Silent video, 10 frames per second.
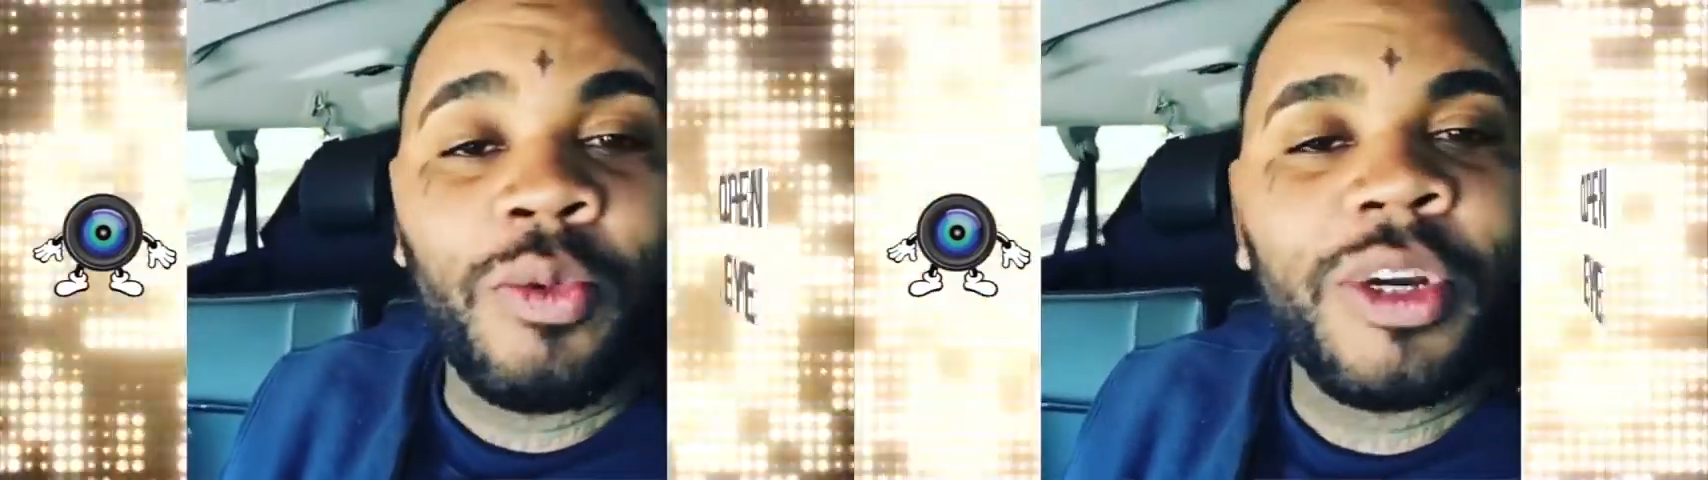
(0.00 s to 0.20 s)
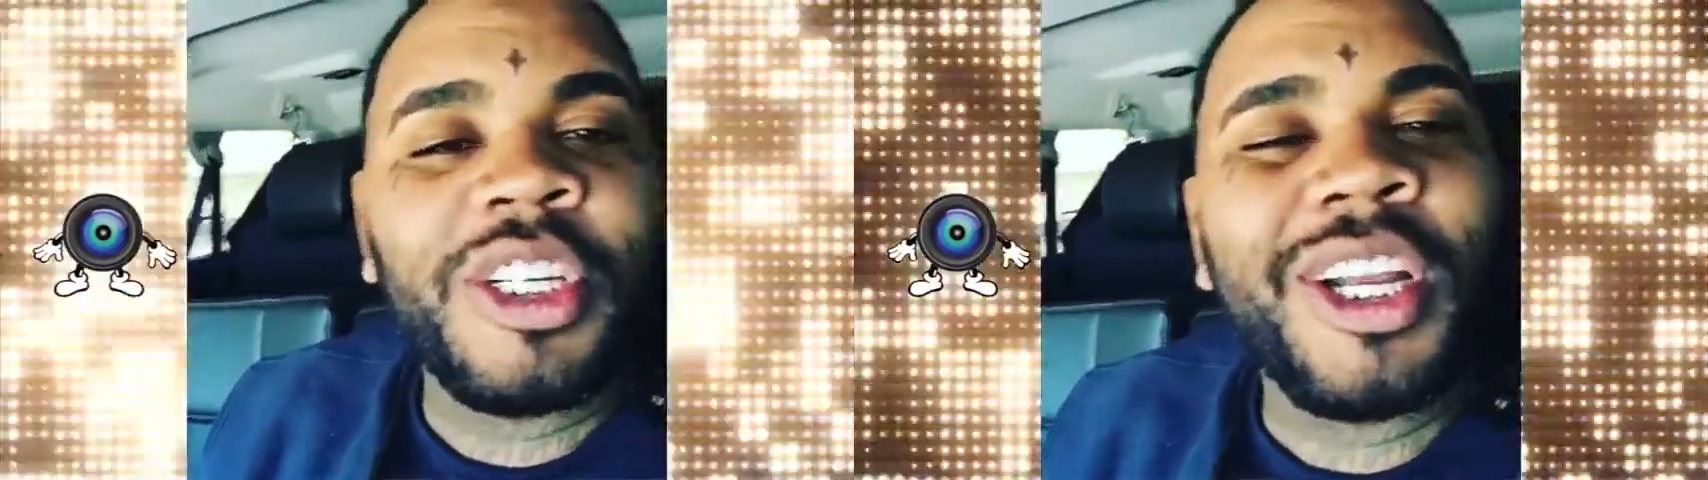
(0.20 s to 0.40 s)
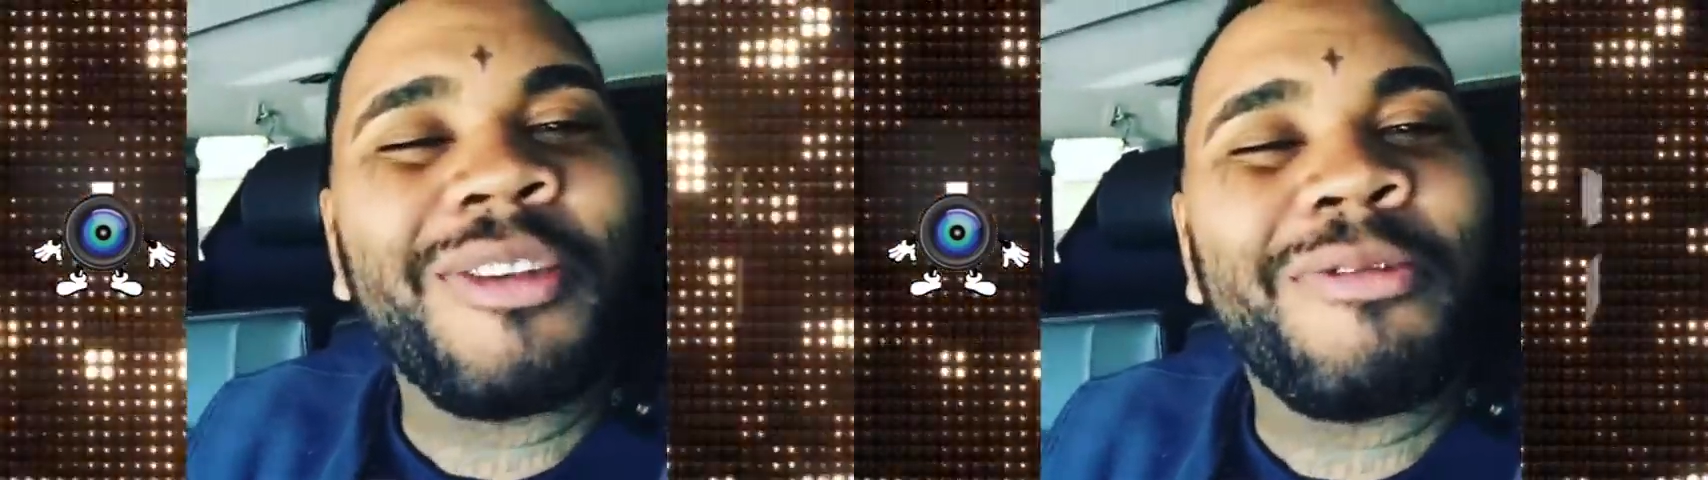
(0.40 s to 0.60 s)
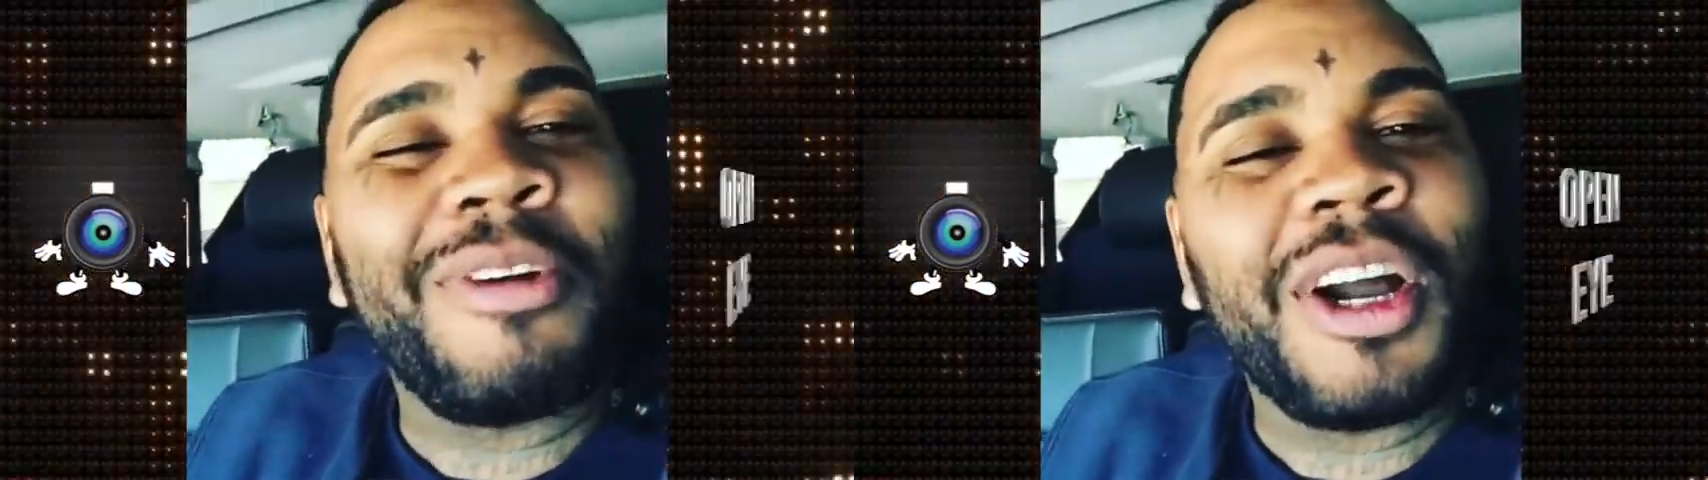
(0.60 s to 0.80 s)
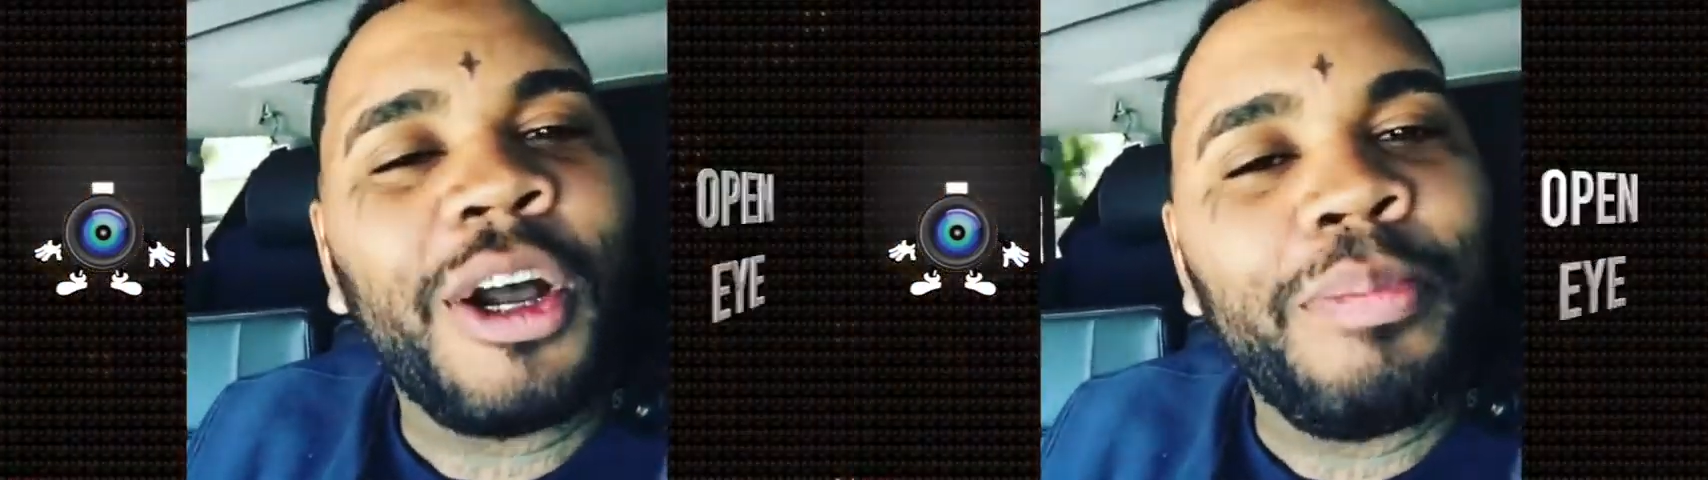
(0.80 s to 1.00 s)
you rich. Shut the
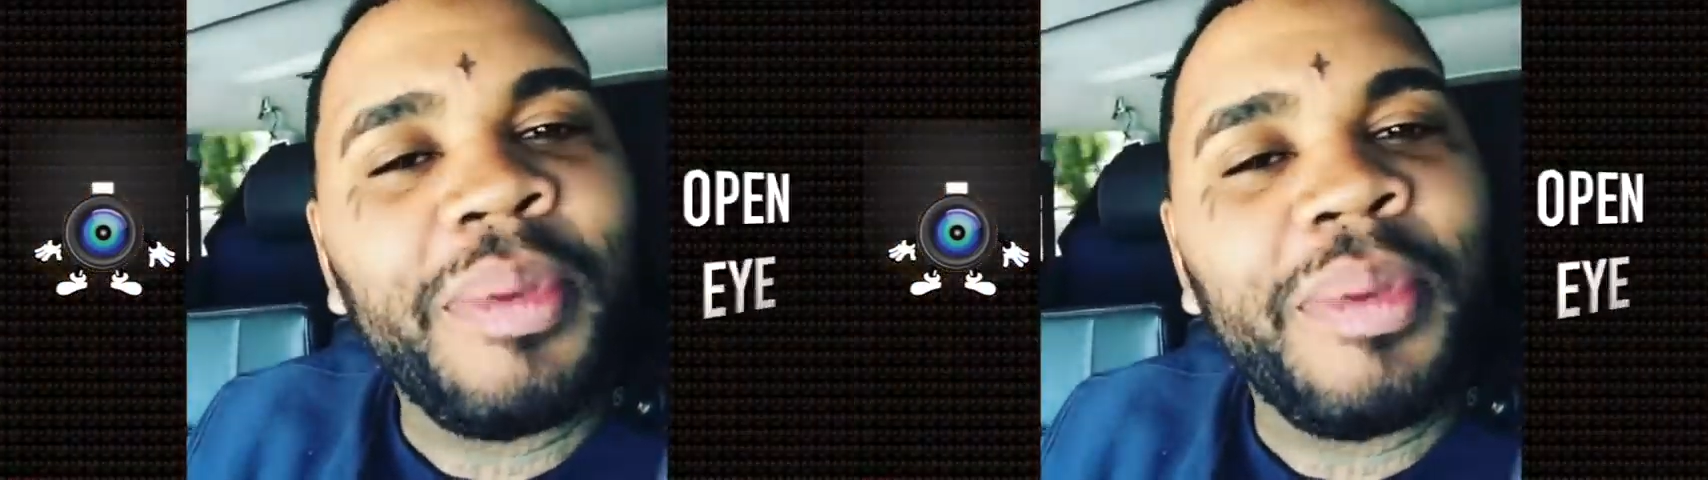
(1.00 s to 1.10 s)
fuck up,